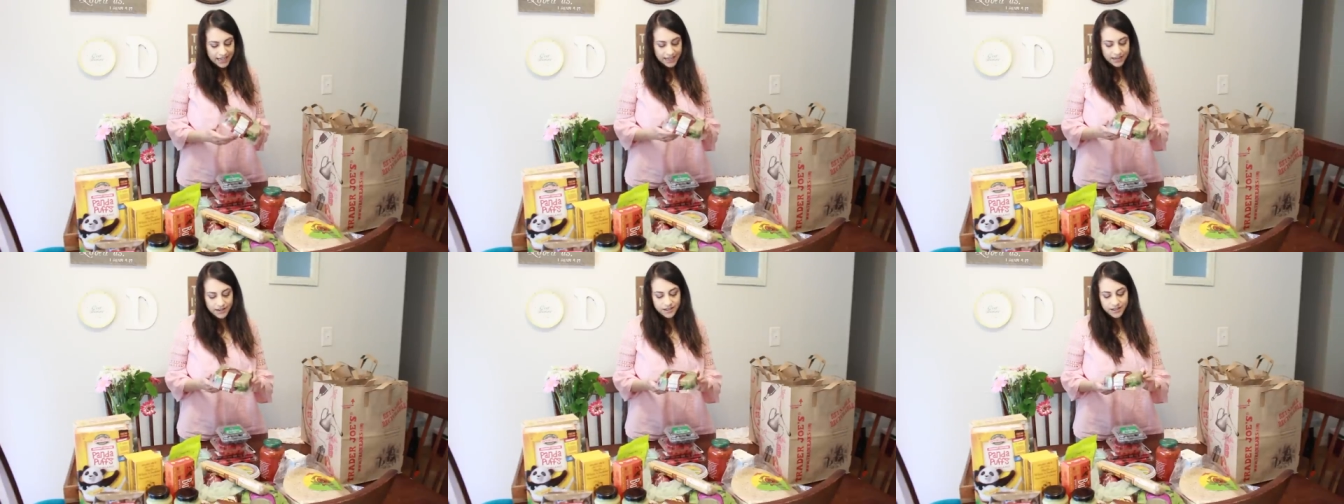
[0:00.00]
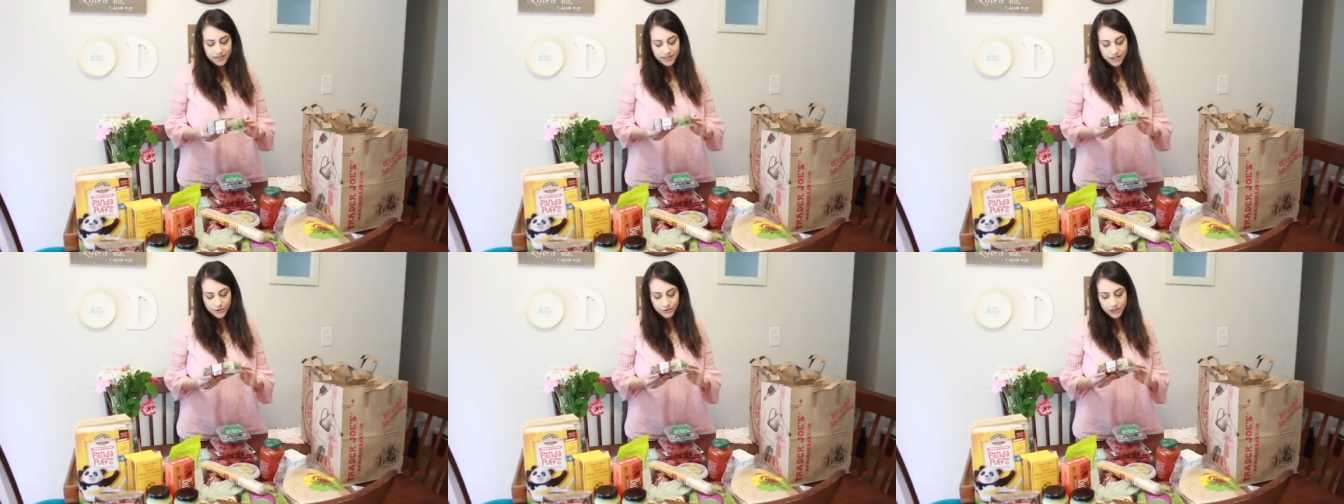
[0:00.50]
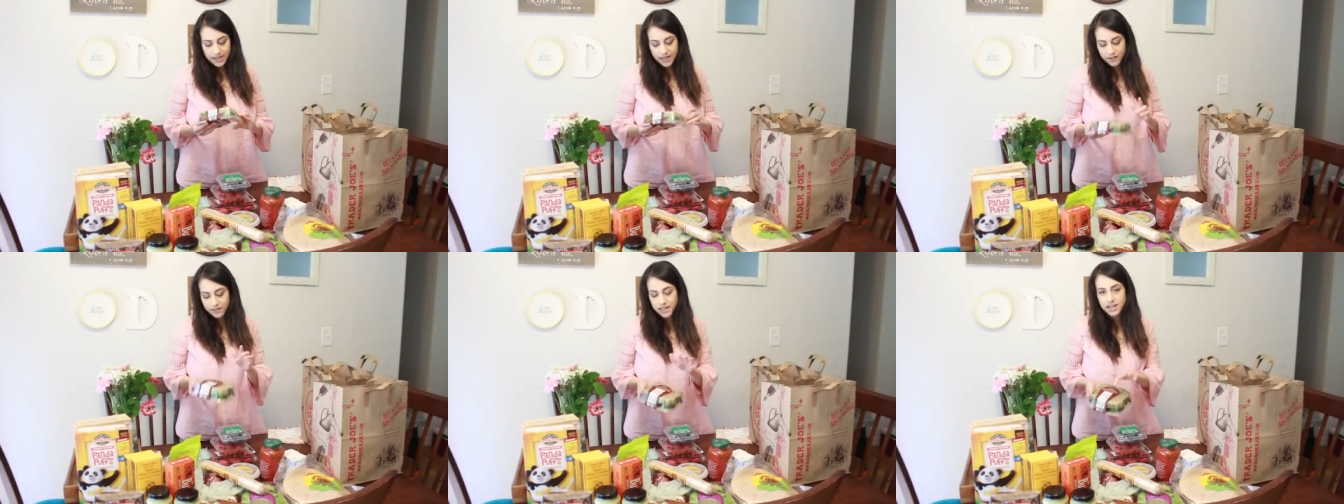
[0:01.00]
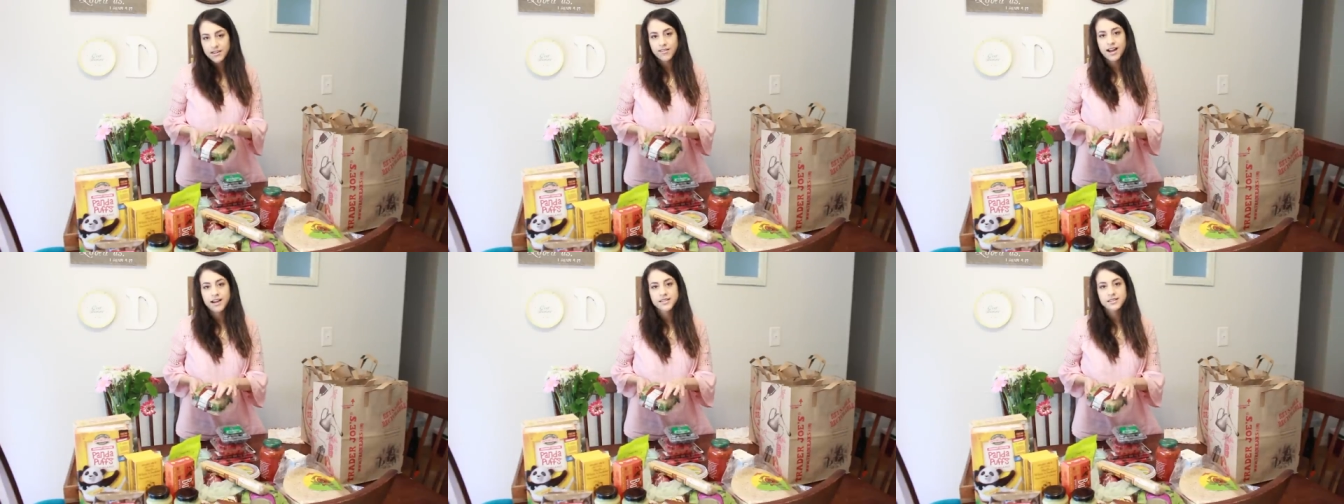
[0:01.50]
and they're really healthy. It
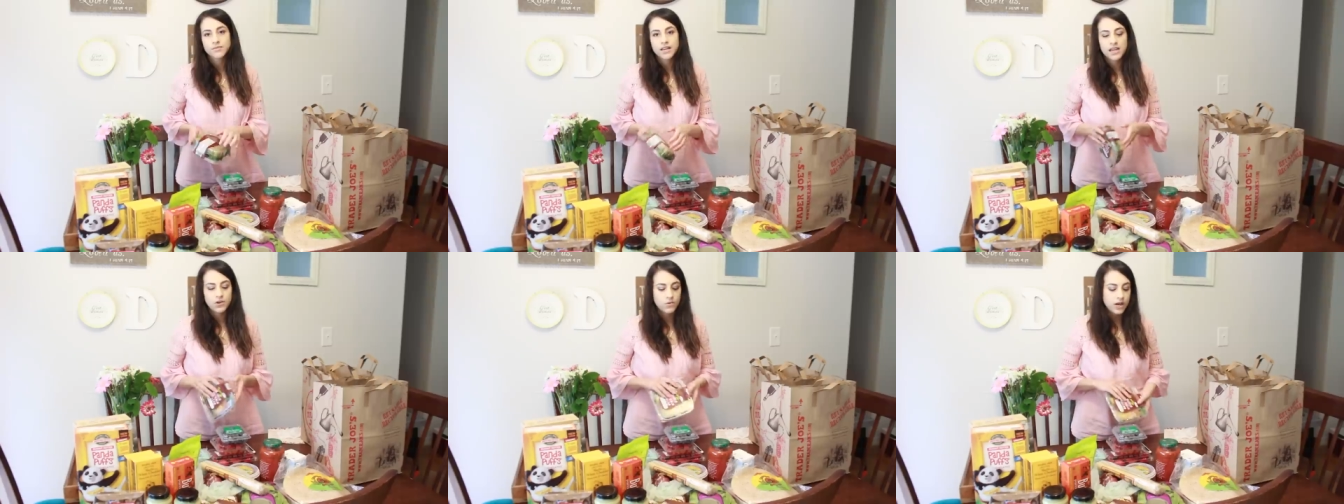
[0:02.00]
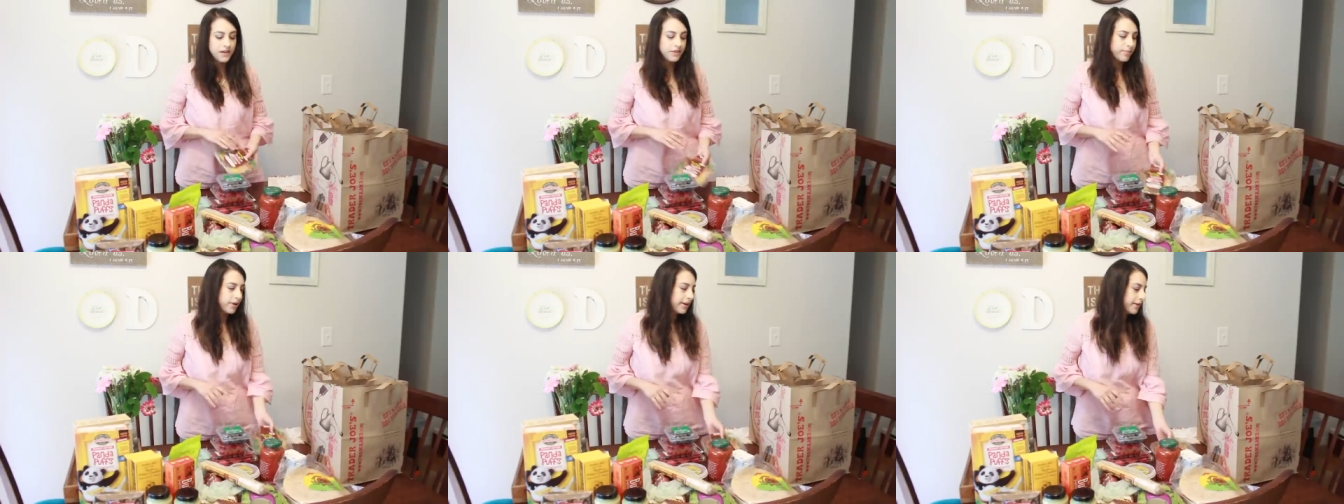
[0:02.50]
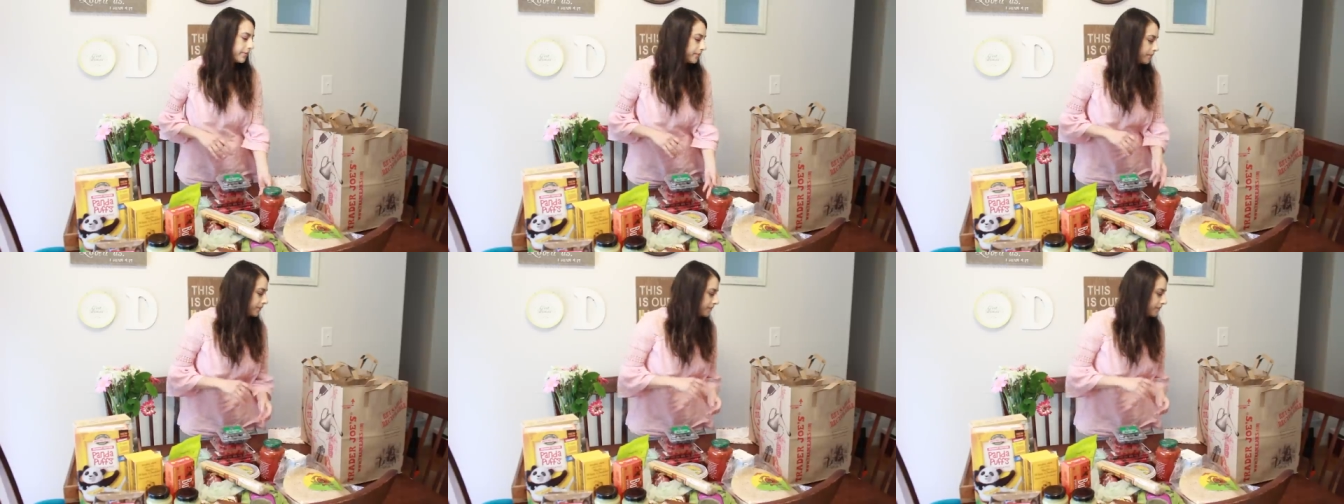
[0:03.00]
even has some quinoa at the bottom.